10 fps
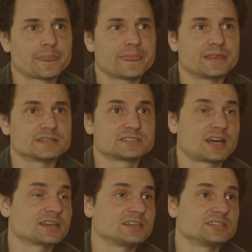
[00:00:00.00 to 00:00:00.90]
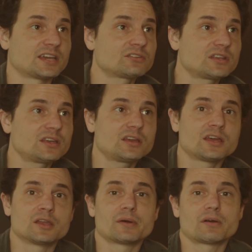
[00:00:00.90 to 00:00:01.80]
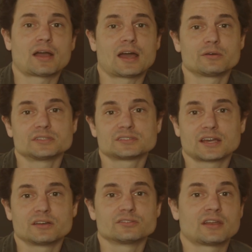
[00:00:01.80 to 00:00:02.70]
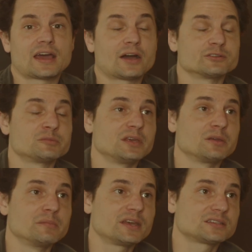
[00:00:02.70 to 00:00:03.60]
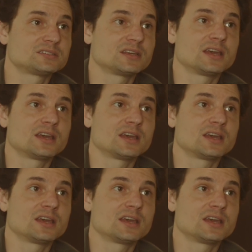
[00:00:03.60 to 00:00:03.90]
the sonic integrity and about how it sounds and how it's being mixed.